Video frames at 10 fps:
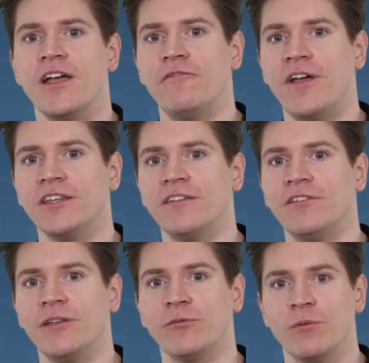
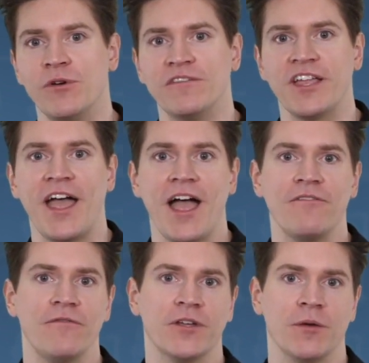effectively removes
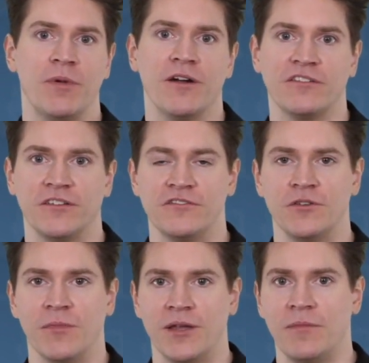half of the comparisons
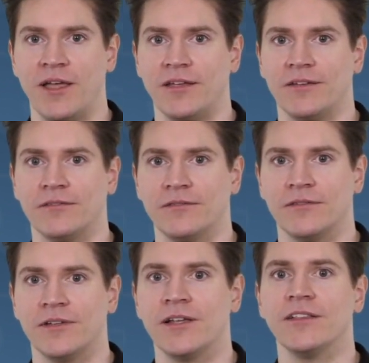you might make.
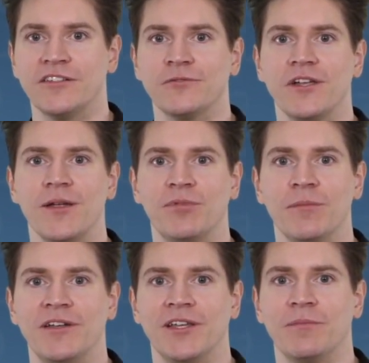Let's try
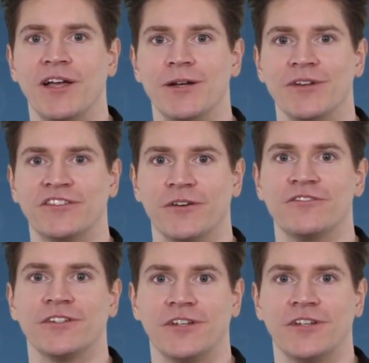implementing binary search